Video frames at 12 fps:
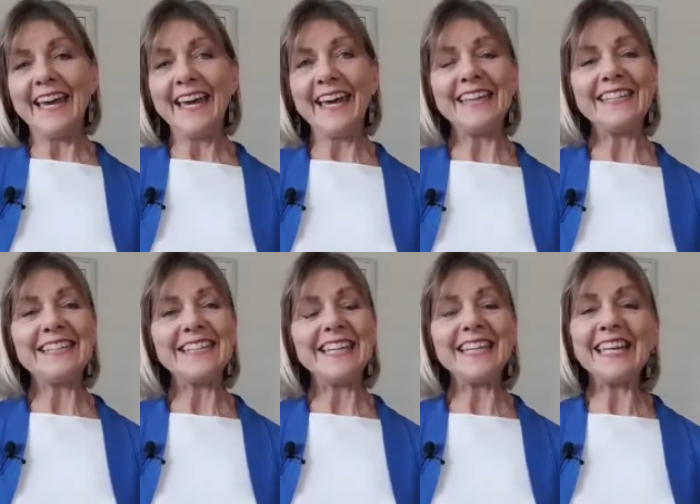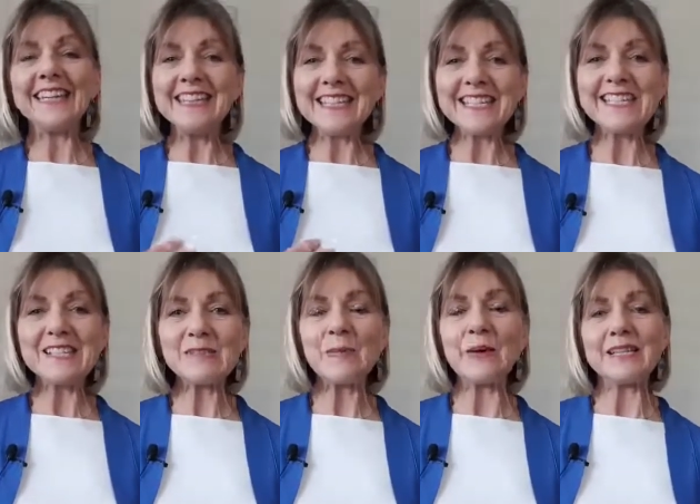And this
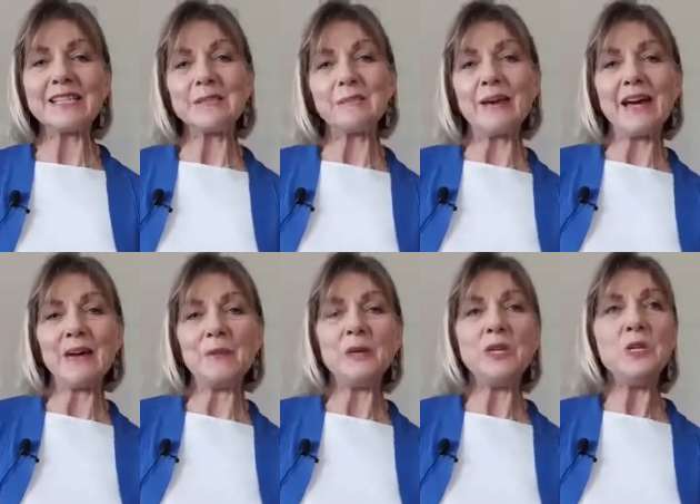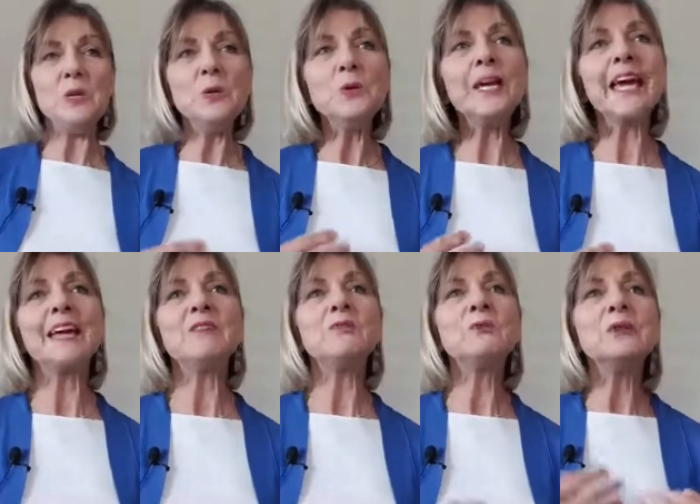is what it's about. When you
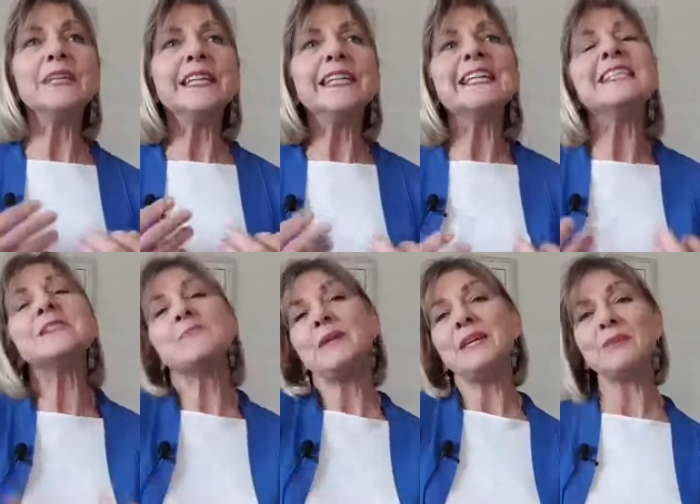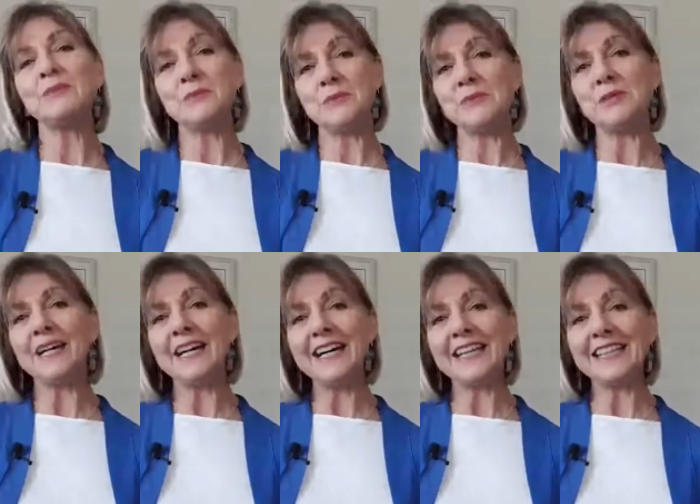can really speak from your
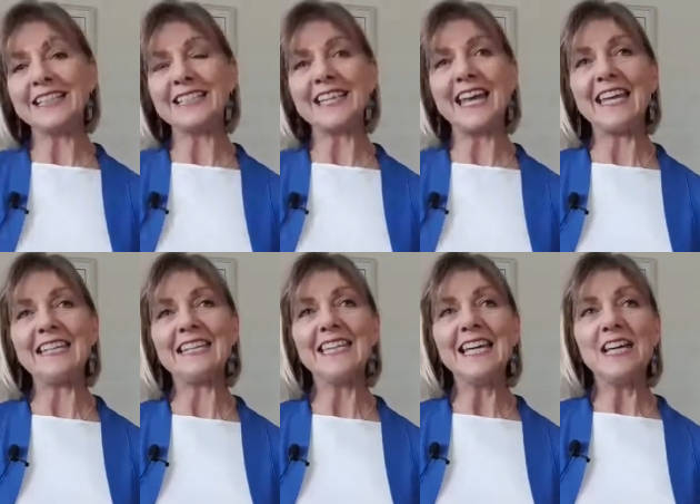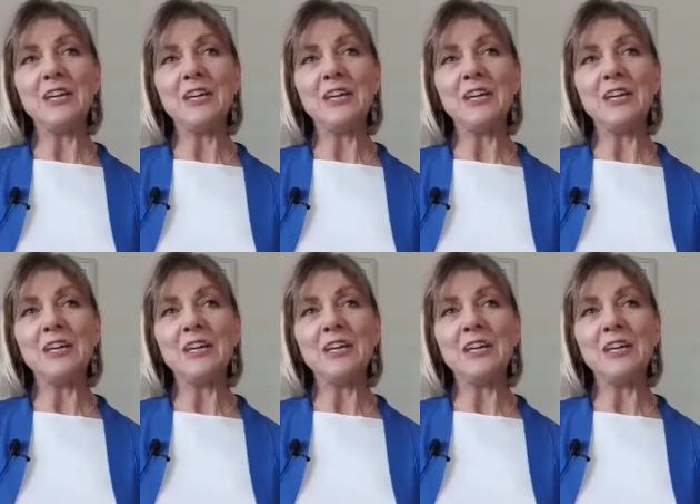heart and